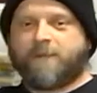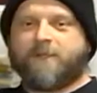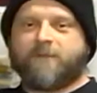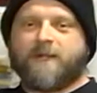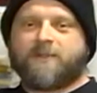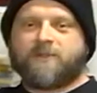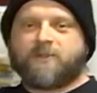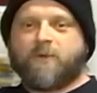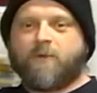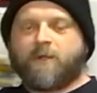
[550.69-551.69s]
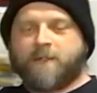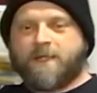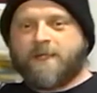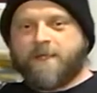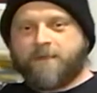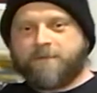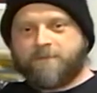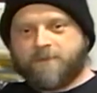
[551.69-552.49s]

we never got the show online.